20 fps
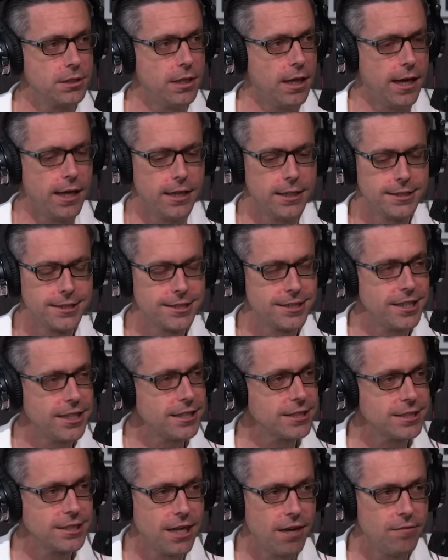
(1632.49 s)
like
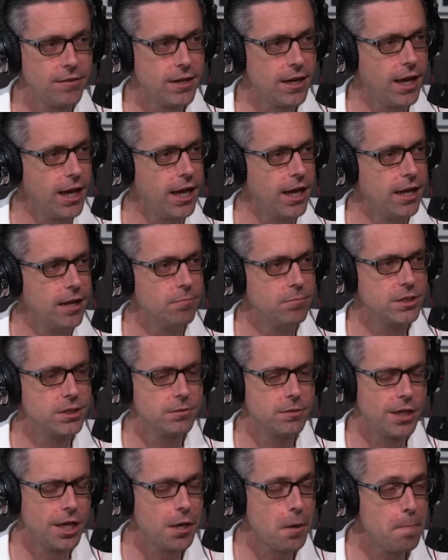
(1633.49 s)
6-7 games,
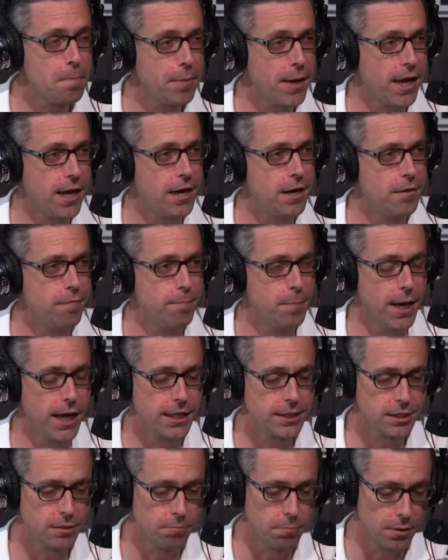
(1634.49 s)
competitive
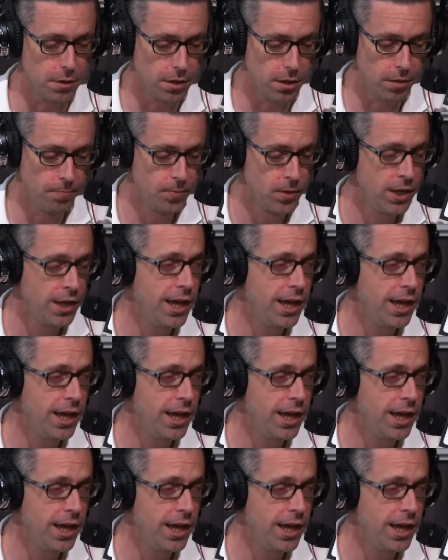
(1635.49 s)
basketball.